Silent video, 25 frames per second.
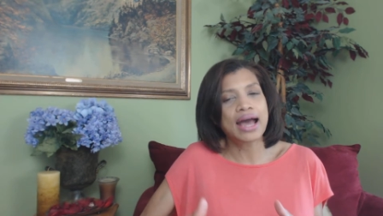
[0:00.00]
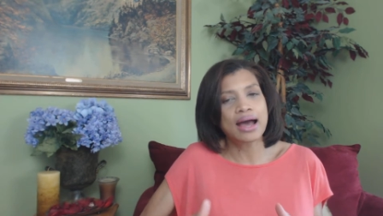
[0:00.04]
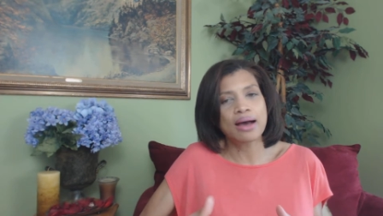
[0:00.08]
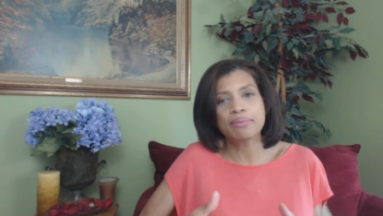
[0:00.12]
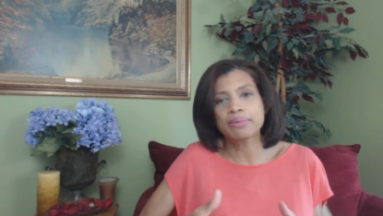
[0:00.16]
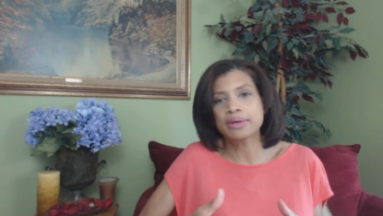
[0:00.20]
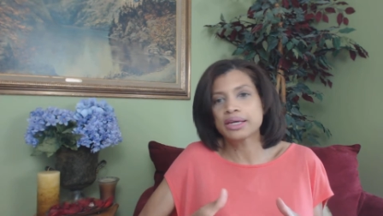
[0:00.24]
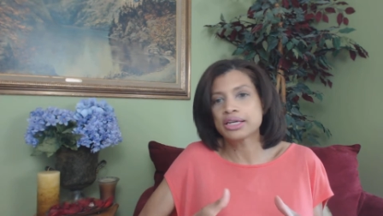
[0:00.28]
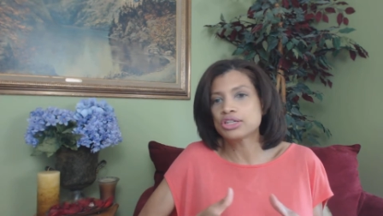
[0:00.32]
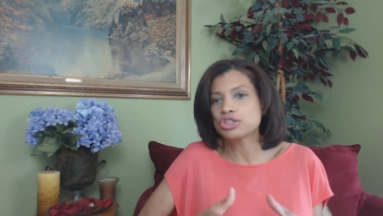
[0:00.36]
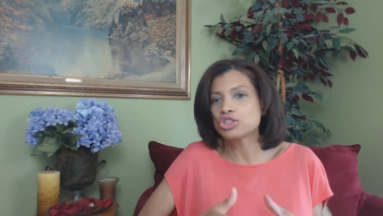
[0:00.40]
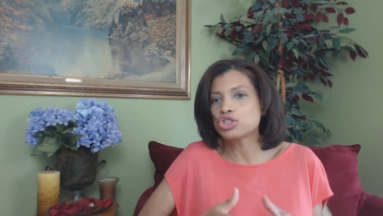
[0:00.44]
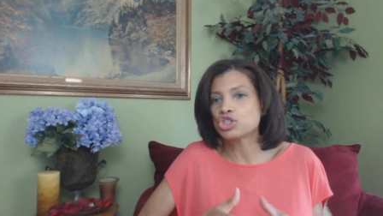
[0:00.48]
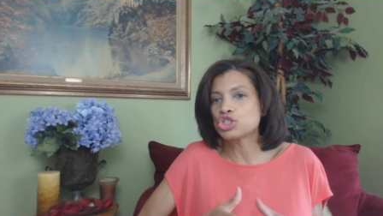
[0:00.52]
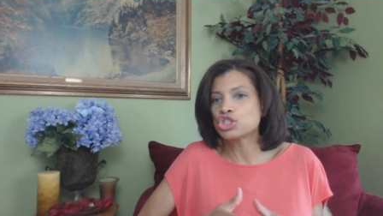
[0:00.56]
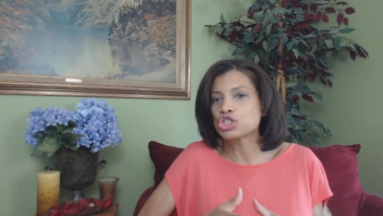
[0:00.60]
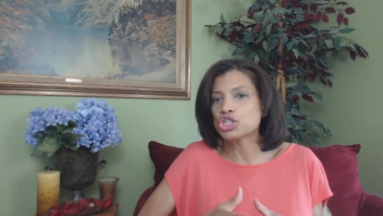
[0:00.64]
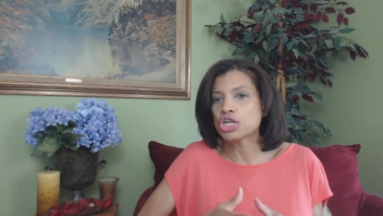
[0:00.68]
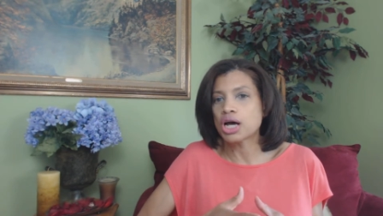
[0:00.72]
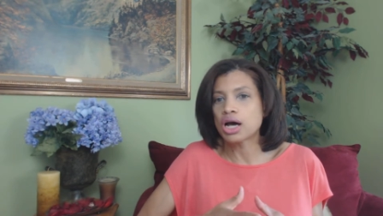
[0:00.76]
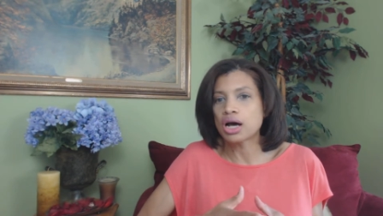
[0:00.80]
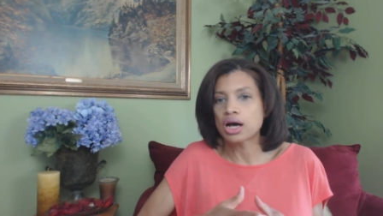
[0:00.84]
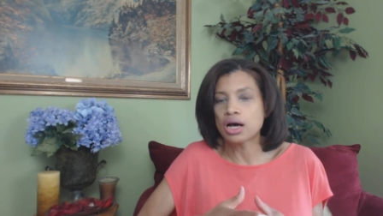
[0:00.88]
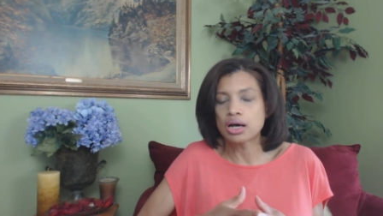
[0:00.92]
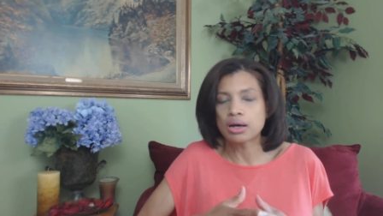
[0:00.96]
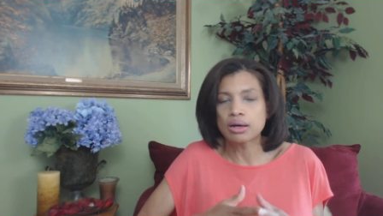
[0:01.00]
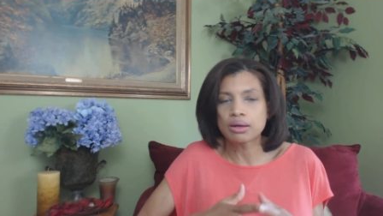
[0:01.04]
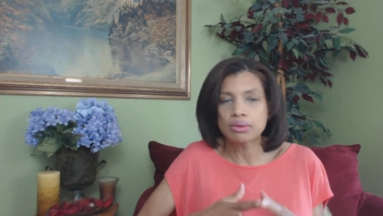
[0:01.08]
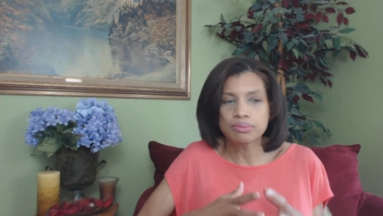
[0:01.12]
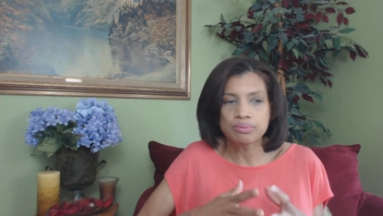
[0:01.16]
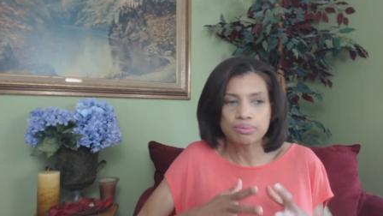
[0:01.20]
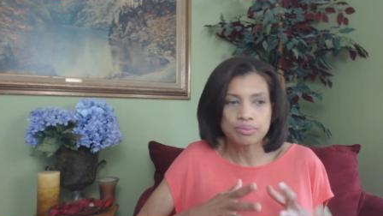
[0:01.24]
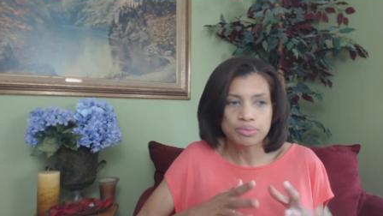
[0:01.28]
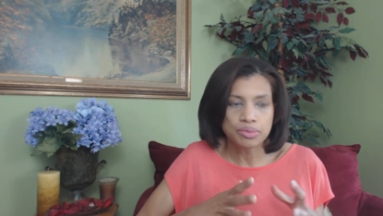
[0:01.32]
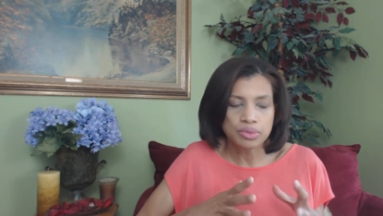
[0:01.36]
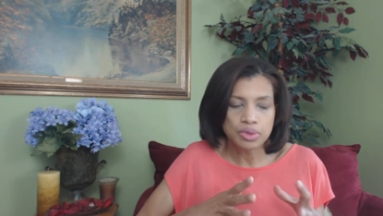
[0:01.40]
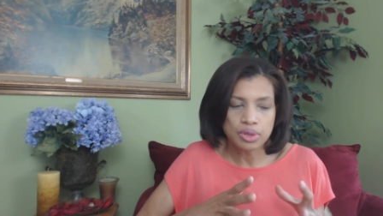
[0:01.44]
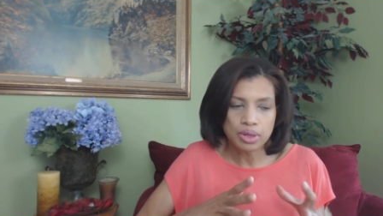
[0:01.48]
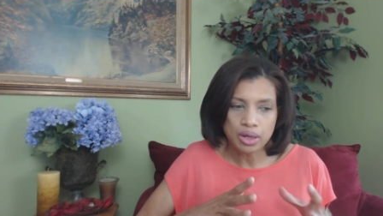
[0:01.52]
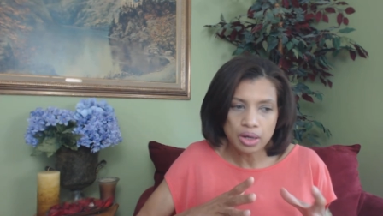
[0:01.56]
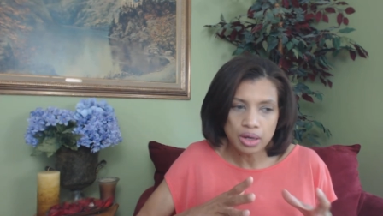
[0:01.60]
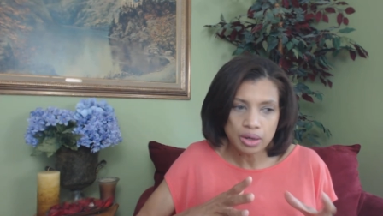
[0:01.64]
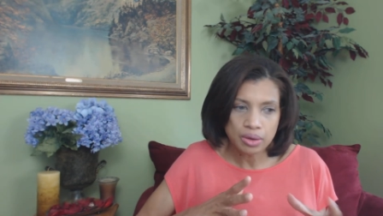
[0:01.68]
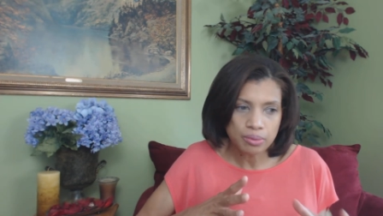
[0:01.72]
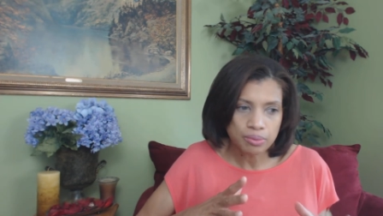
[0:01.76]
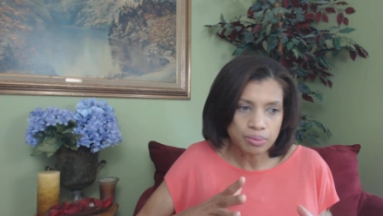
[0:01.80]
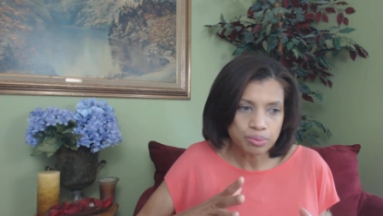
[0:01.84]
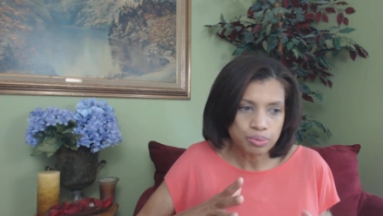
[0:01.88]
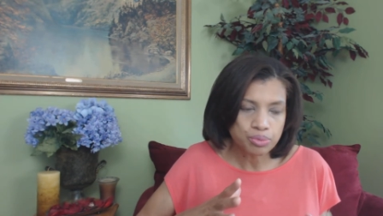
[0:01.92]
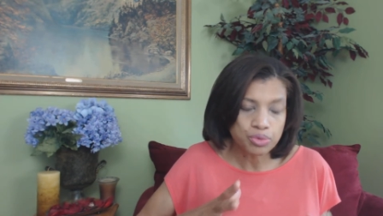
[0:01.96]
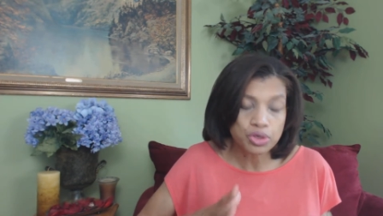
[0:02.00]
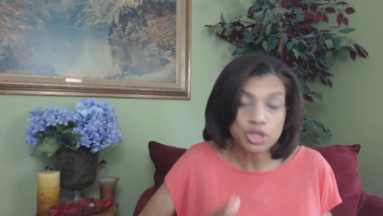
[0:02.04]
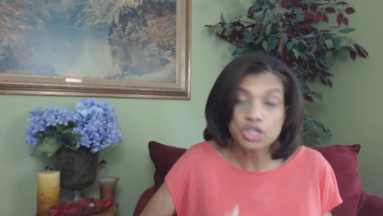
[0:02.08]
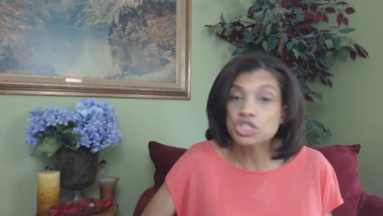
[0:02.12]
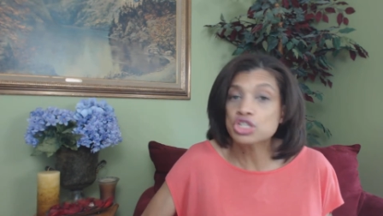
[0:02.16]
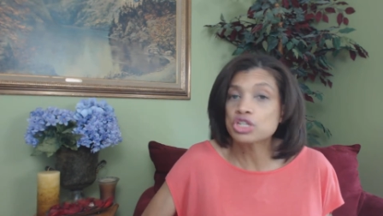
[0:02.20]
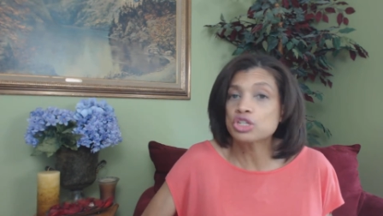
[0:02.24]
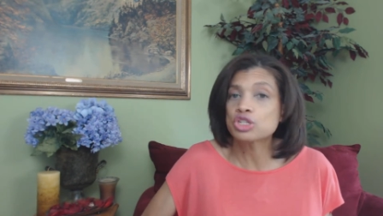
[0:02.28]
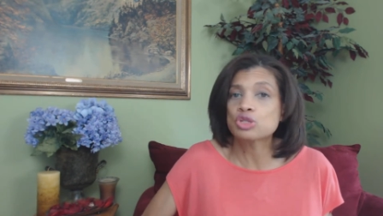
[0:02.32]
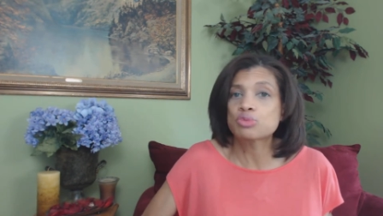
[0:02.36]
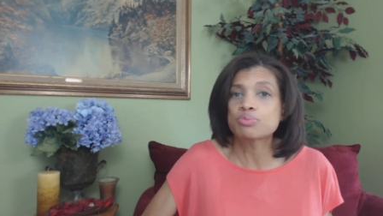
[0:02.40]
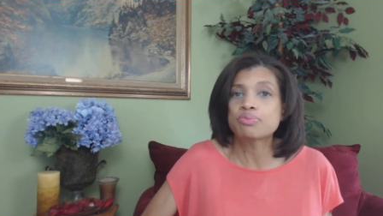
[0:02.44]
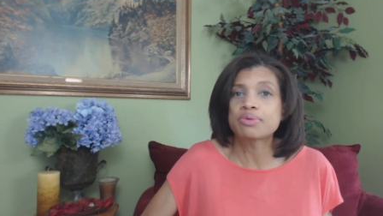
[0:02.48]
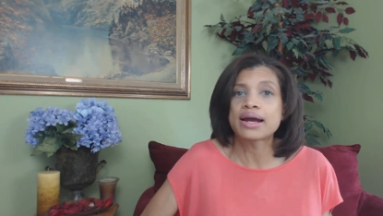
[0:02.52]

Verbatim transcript: cabbage, uh, Brussels